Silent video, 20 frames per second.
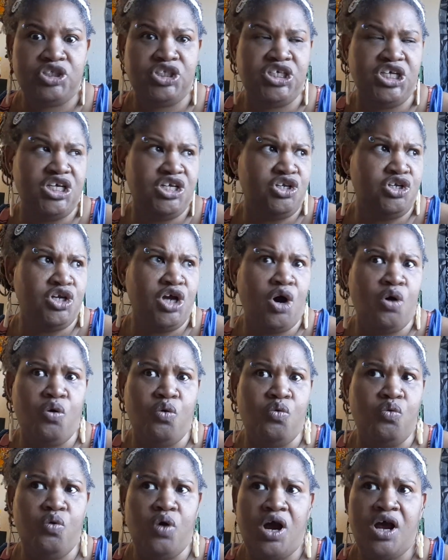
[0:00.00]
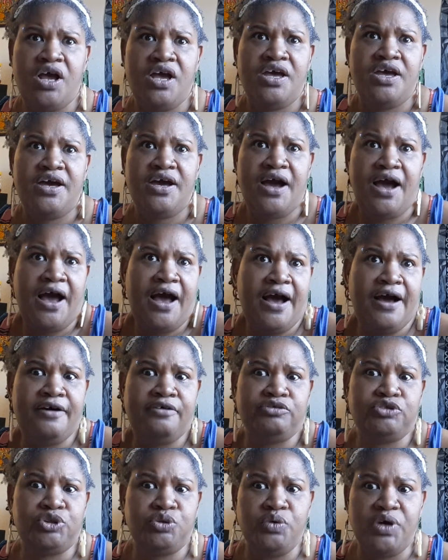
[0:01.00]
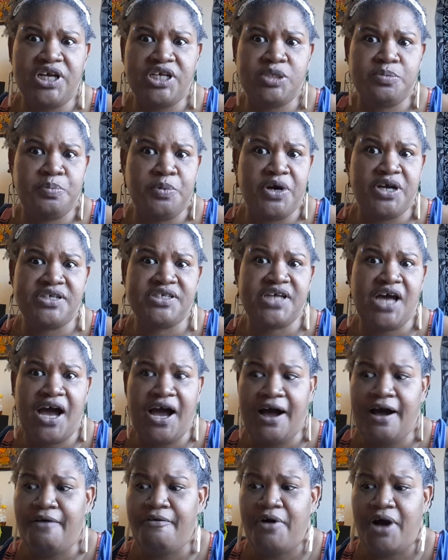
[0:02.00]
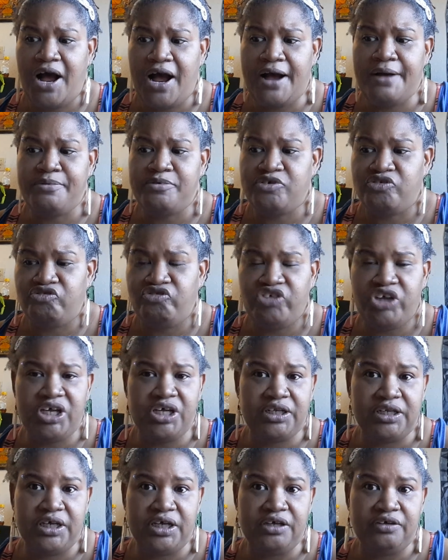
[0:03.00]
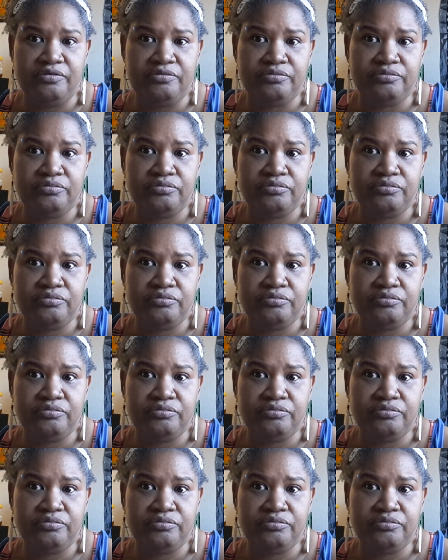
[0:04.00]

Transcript: didn't know how to express how I was feeling.